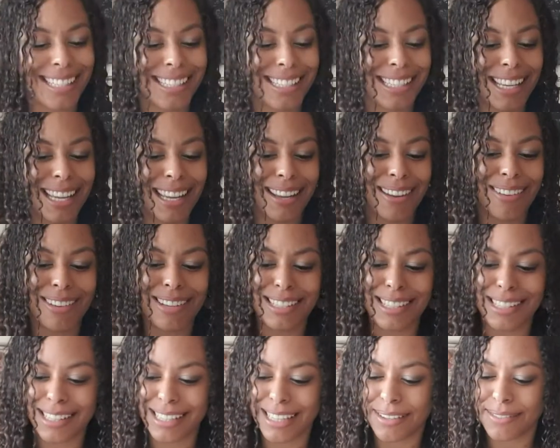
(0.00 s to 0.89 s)
so
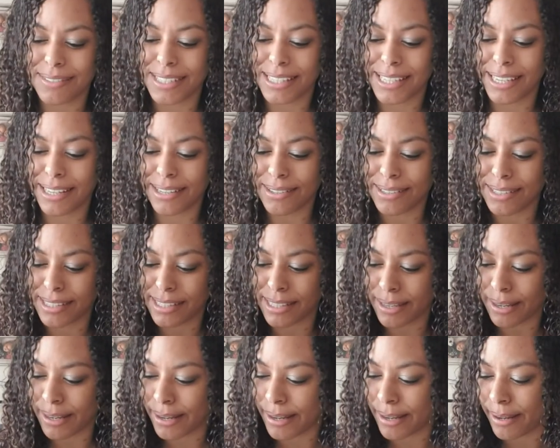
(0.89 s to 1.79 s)
it just gives you
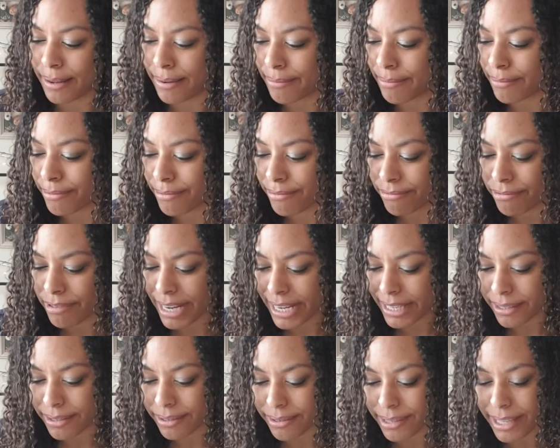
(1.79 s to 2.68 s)
some
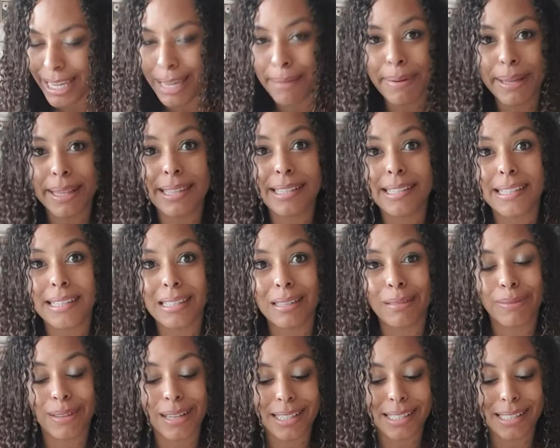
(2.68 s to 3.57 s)
record keeping. This is
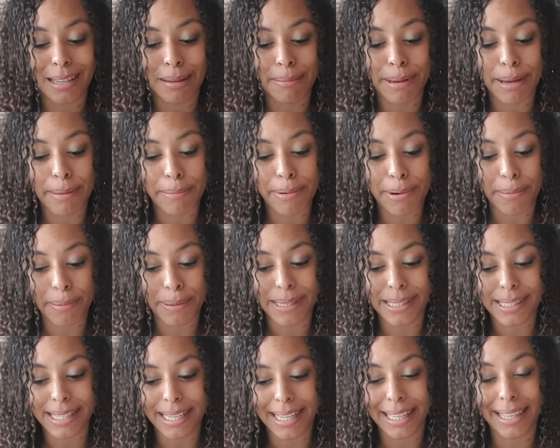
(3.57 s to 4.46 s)
the first time I'm
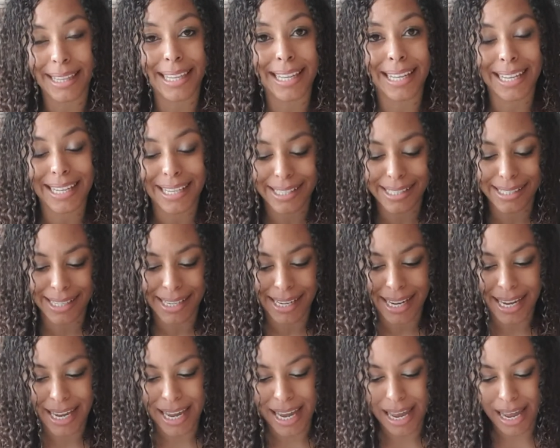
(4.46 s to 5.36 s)
probably seeing these,
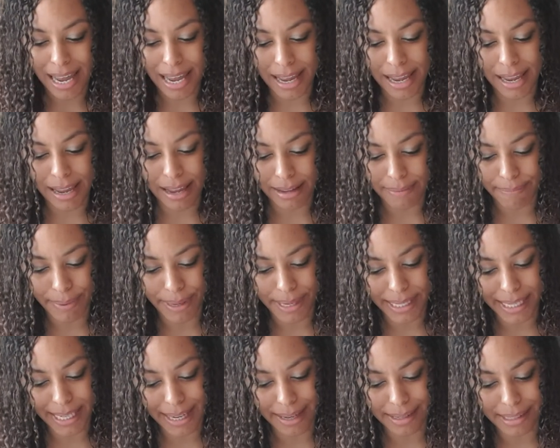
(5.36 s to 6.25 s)

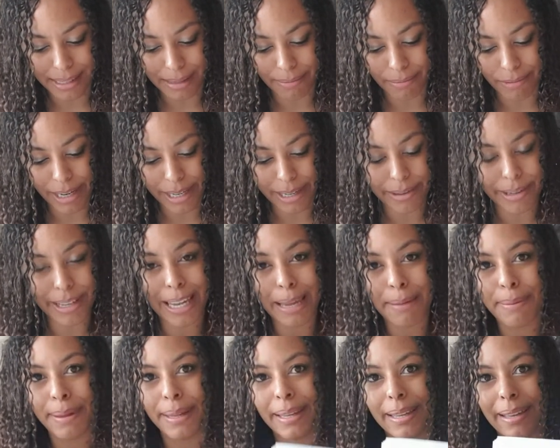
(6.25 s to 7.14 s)
but yeah, some record
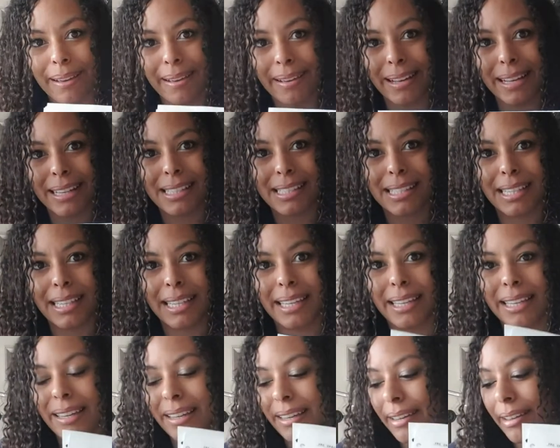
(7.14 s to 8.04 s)
keeping guides, so
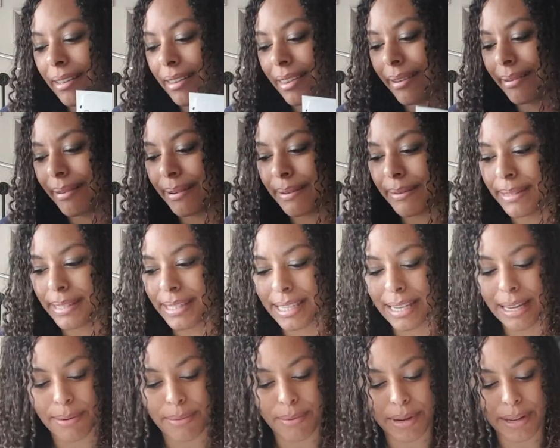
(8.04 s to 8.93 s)
you can go through and
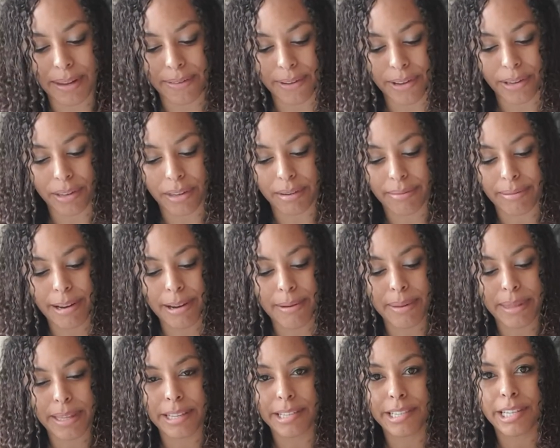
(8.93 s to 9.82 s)
say what you've gone through
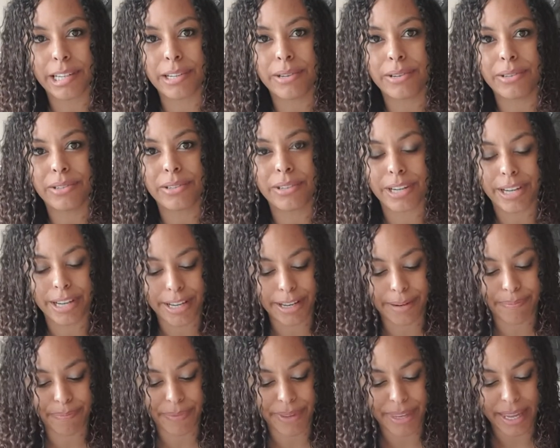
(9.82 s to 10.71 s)
with your
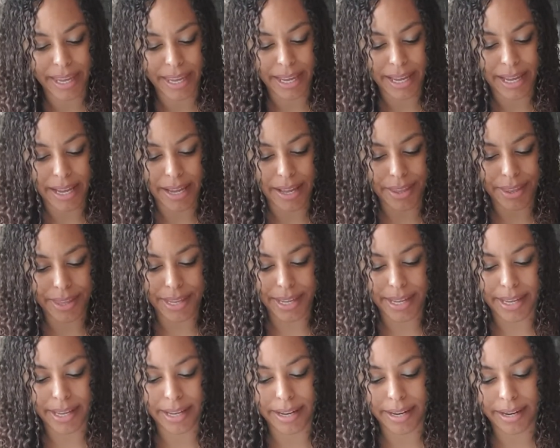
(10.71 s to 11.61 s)
children. And
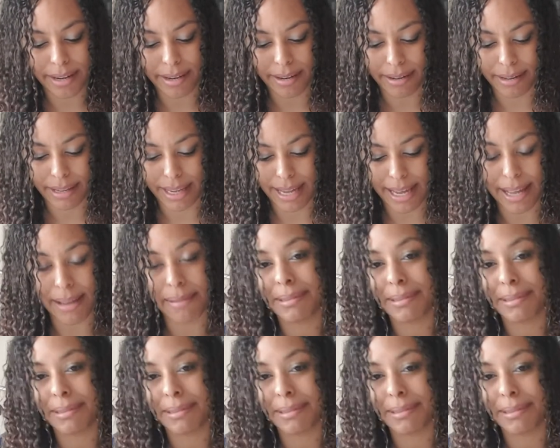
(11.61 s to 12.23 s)
then yeah,